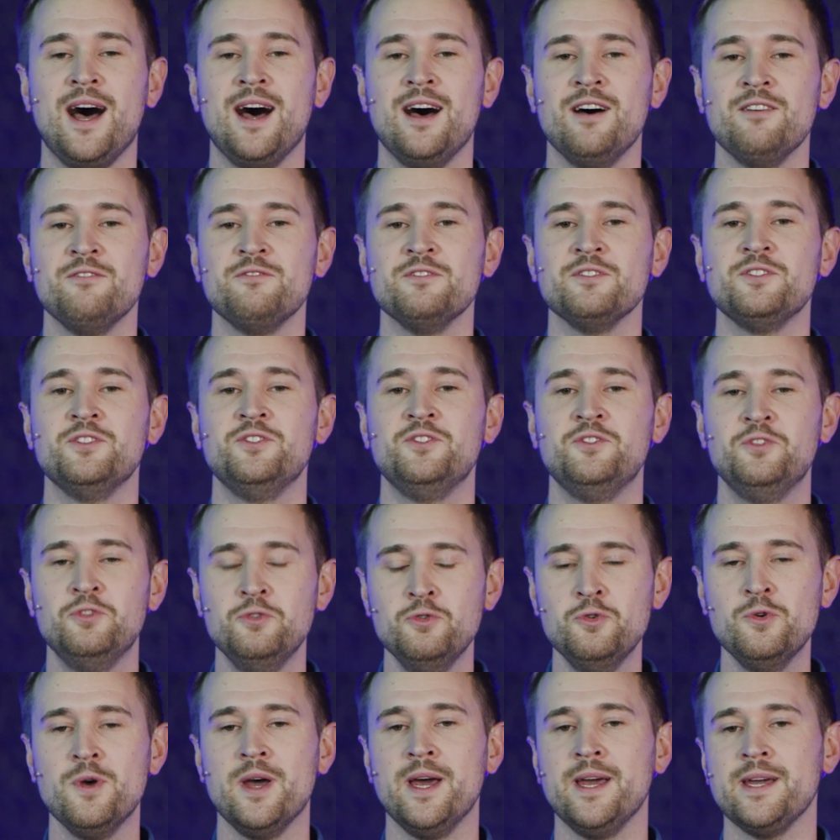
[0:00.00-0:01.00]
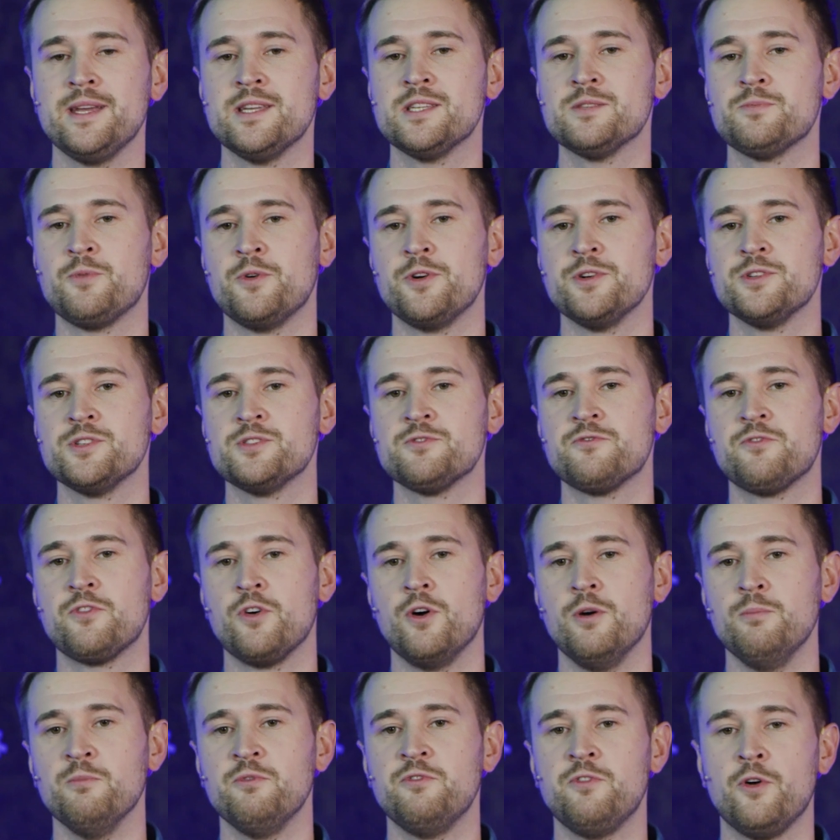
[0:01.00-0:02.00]
have two experts
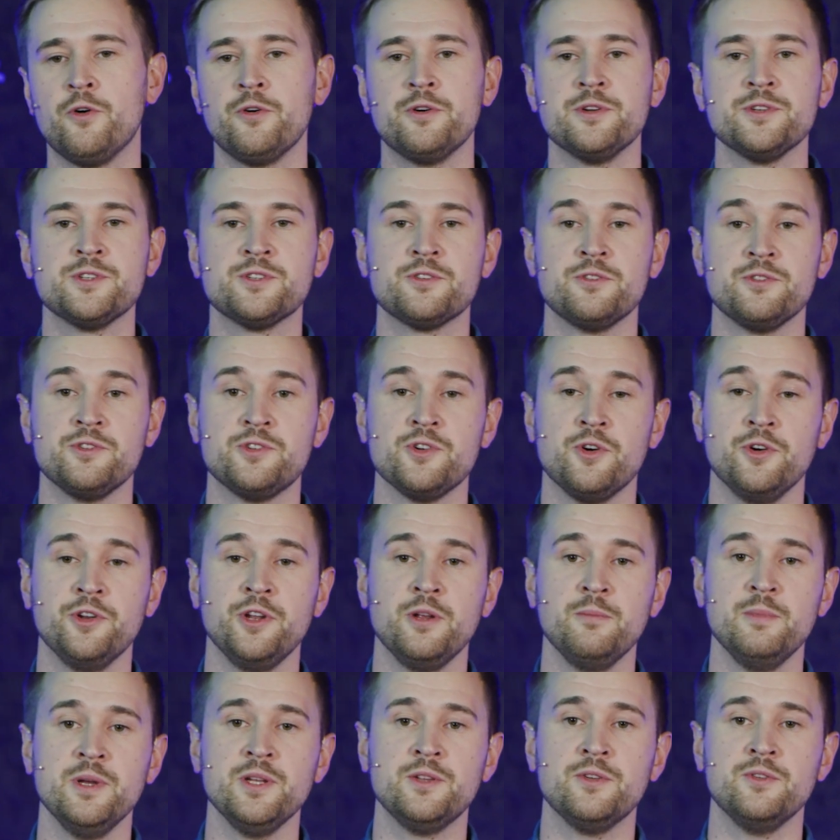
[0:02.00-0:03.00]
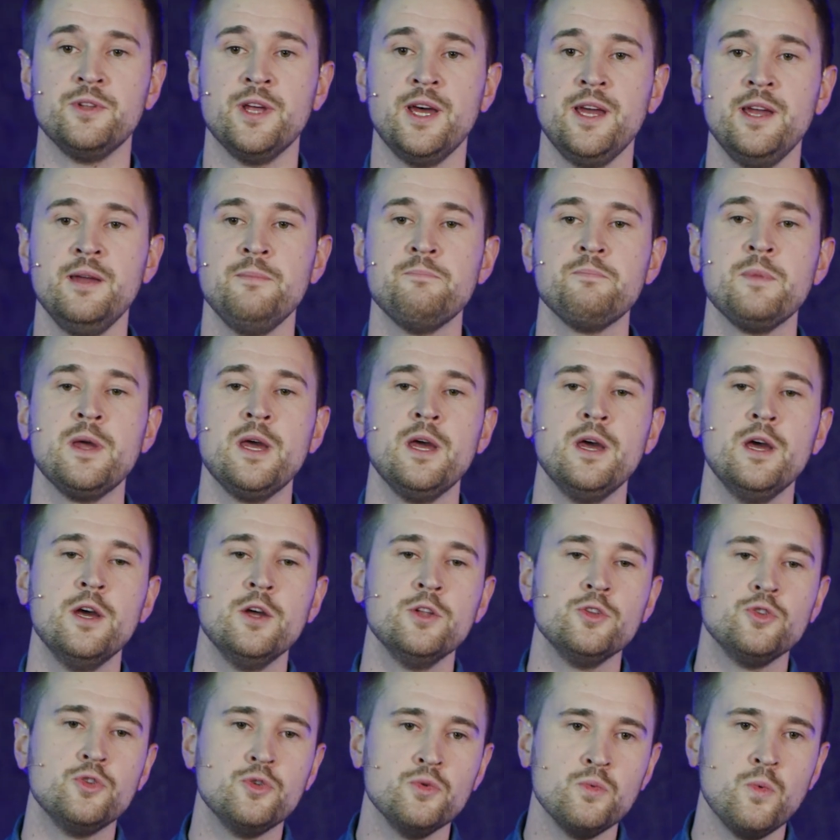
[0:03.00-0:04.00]
from Forrester joining me today
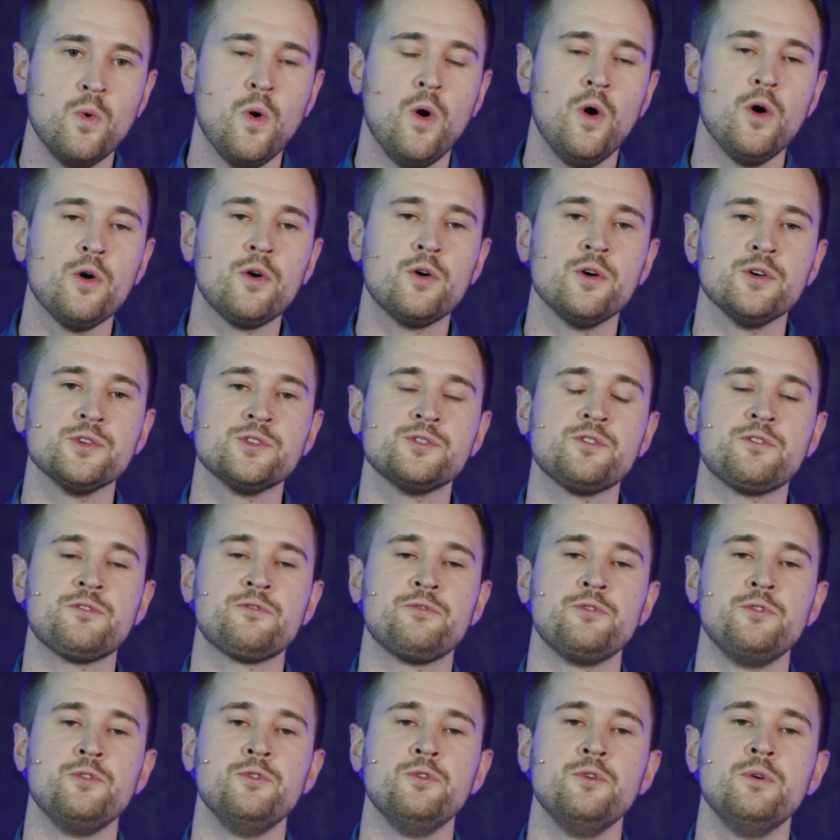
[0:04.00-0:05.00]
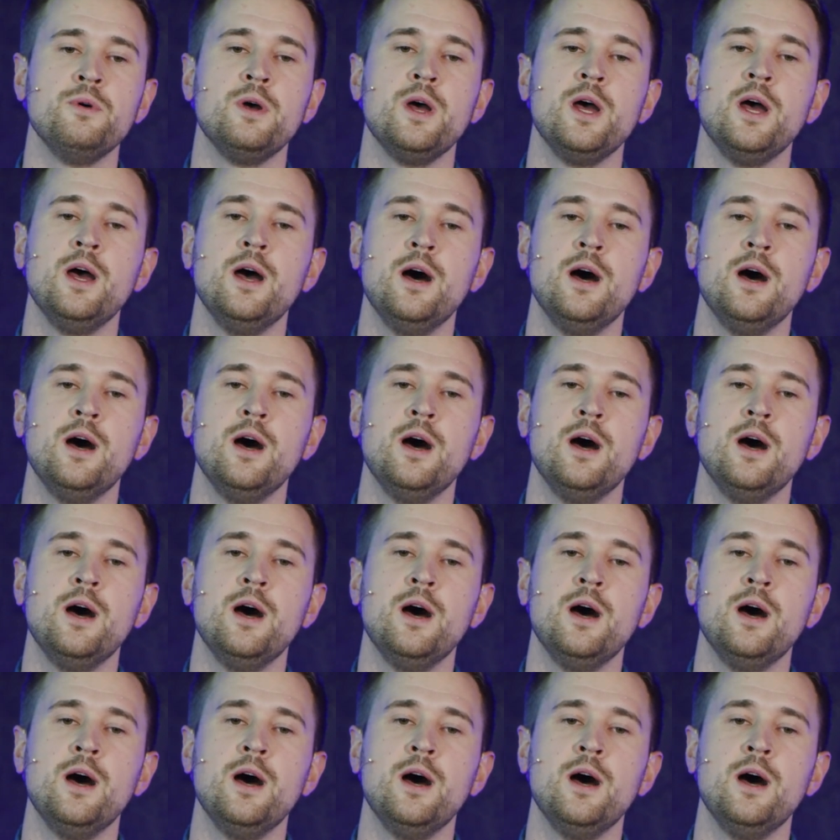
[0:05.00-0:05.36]
to walk us through